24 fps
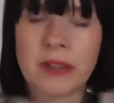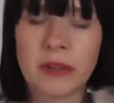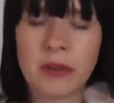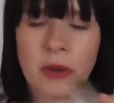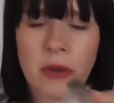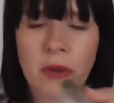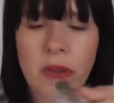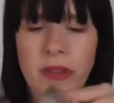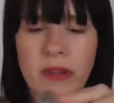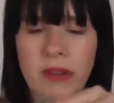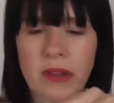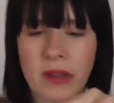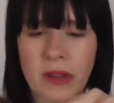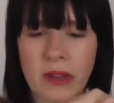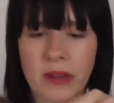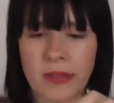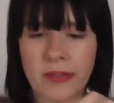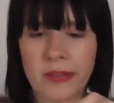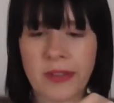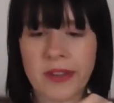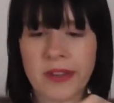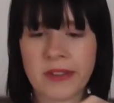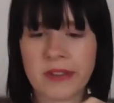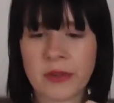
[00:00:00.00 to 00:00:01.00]
You know, the little
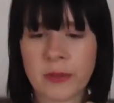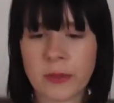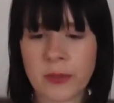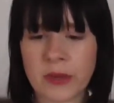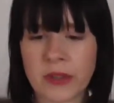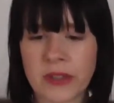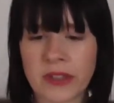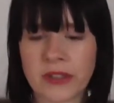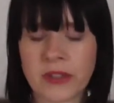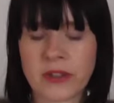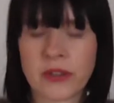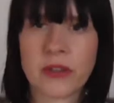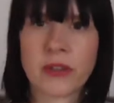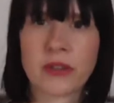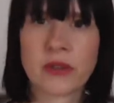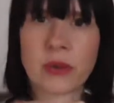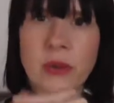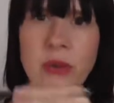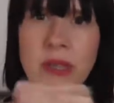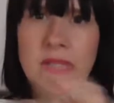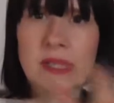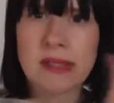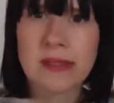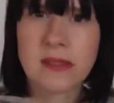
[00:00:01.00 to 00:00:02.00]
things you put into your
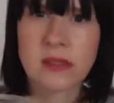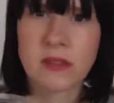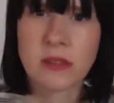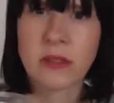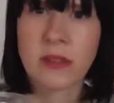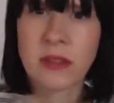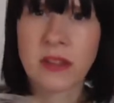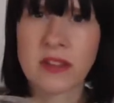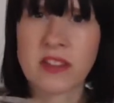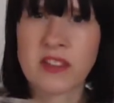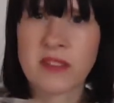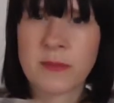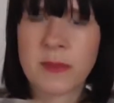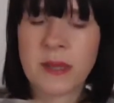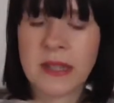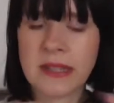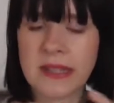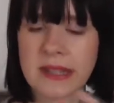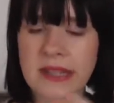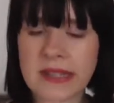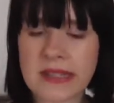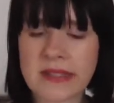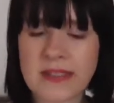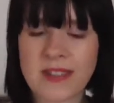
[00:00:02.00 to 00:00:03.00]
toilet so they smell
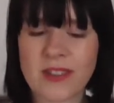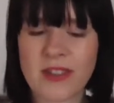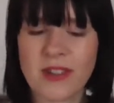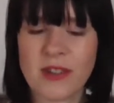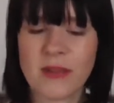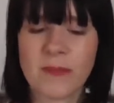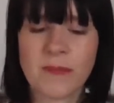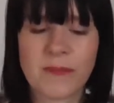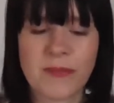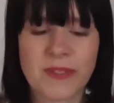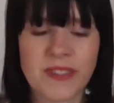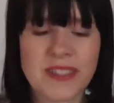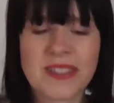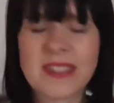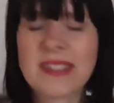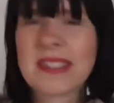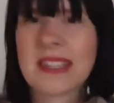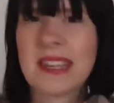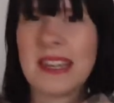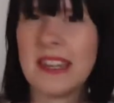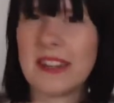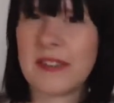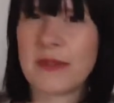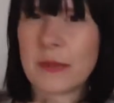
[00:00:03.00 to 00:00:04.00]
nicer. This is
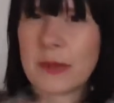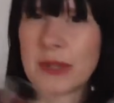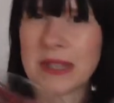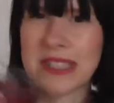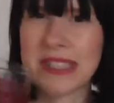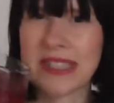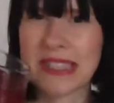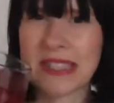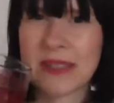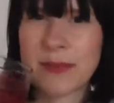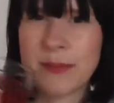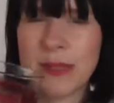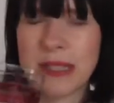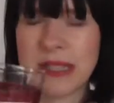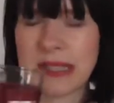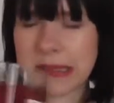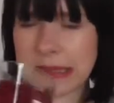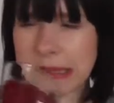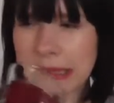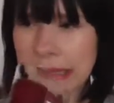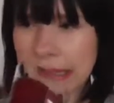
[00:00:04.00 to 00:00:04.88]
kind of what this smells